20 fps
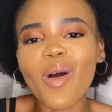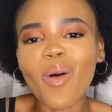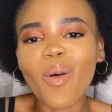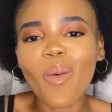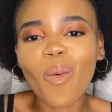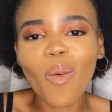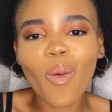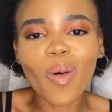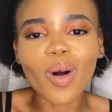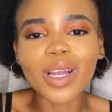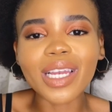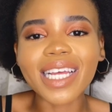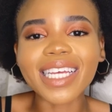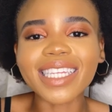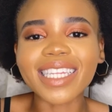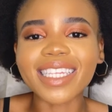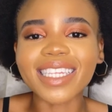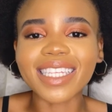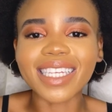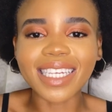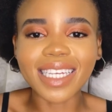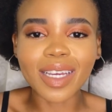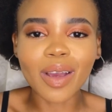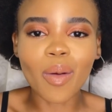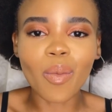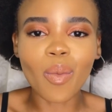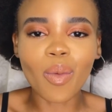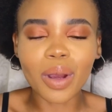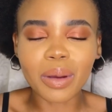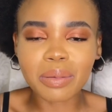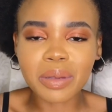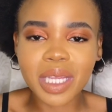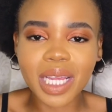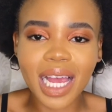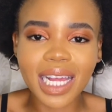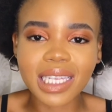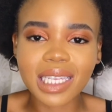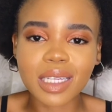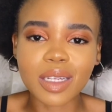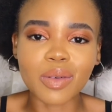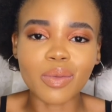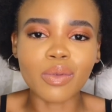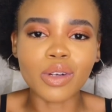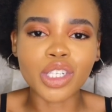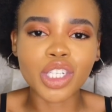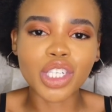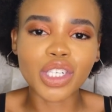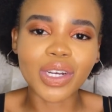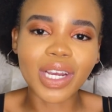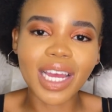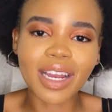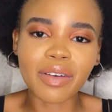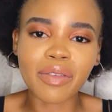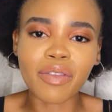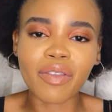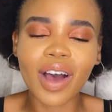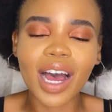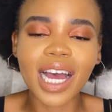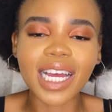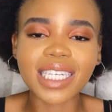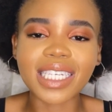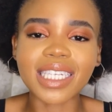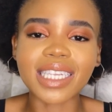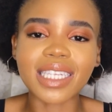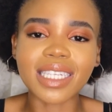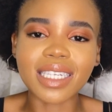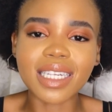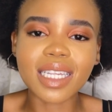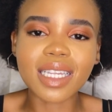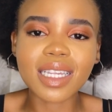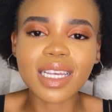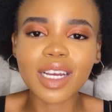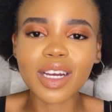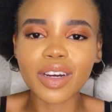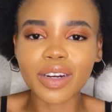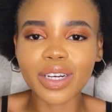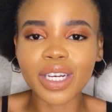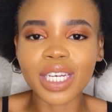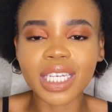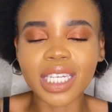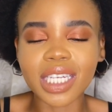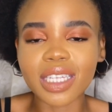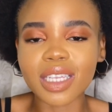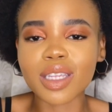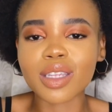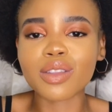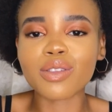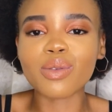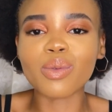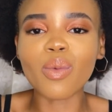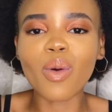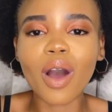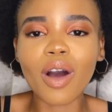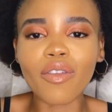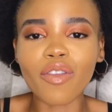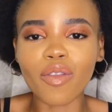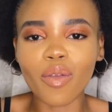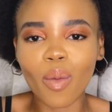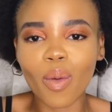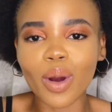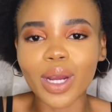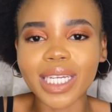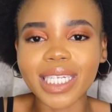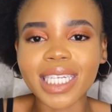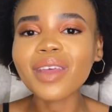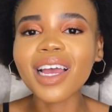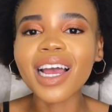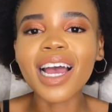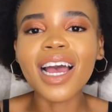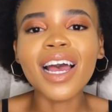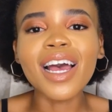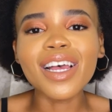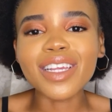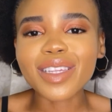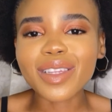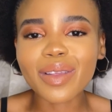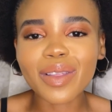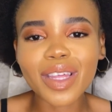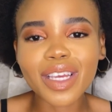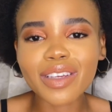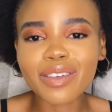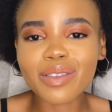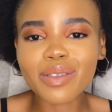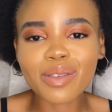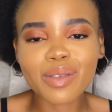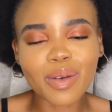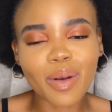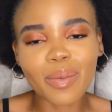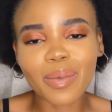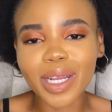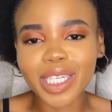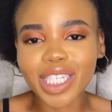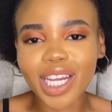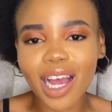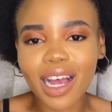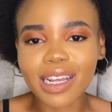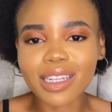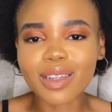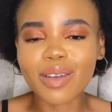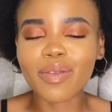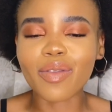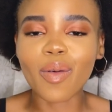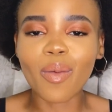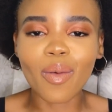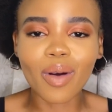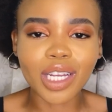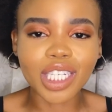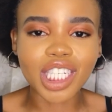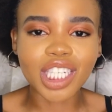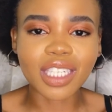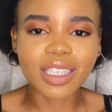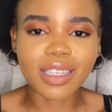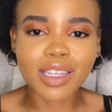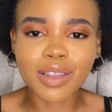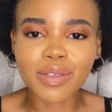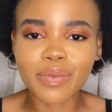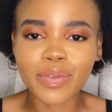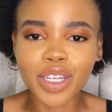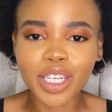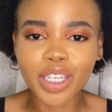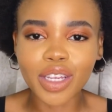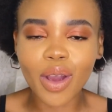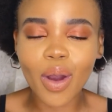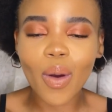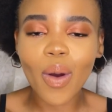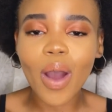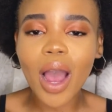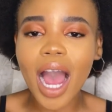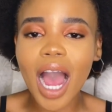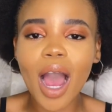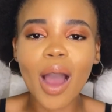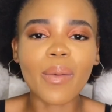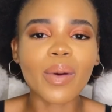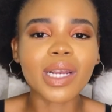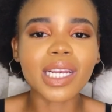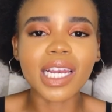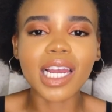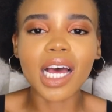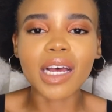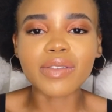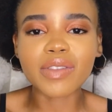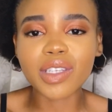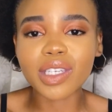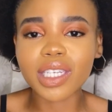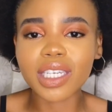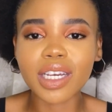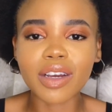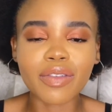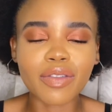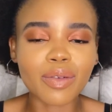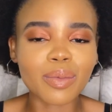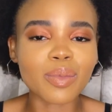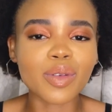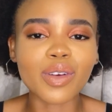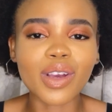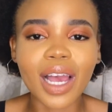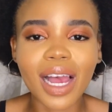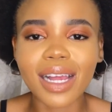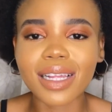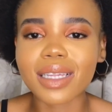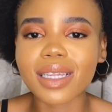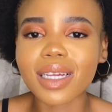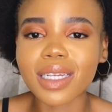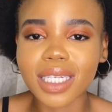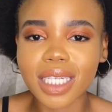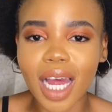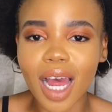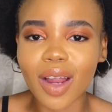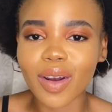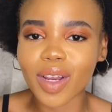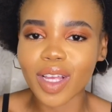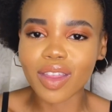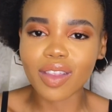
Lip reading: all the websites in which you can find these ingredients to avoid. So thank you so much, guys, for watching this video. I would love to hear from you guys down in the